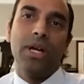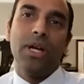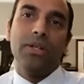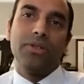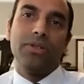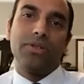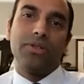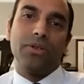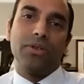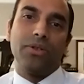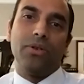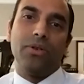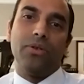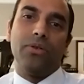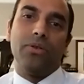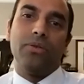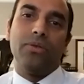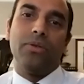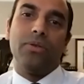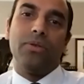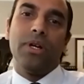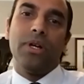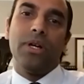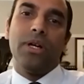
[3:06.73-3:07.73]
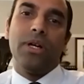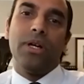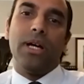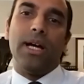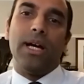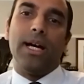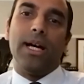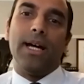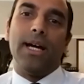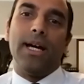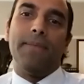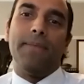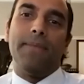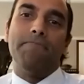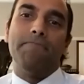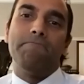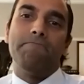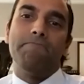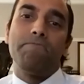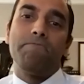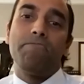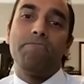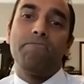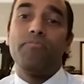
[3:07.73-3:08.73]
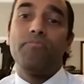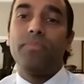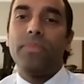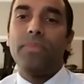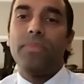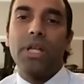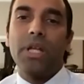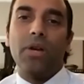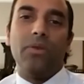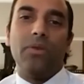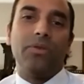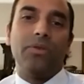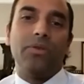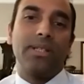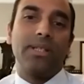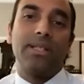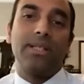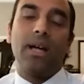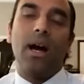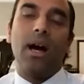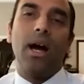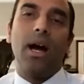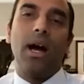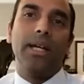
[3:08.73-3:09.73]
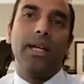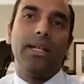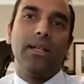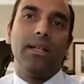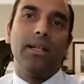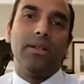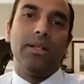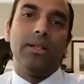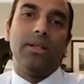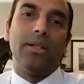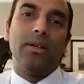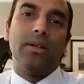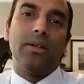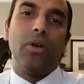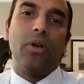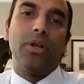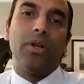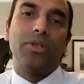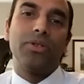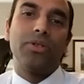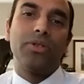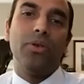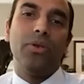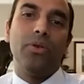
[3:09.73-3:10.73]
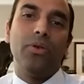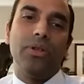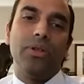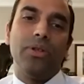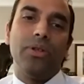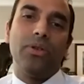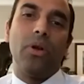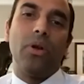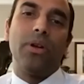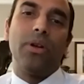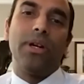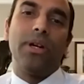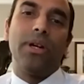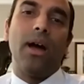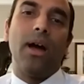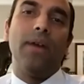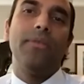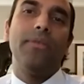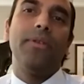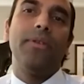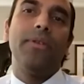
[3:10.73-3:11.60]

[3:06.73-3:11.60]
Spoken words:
So, you know, just a high yield on its own is not enough.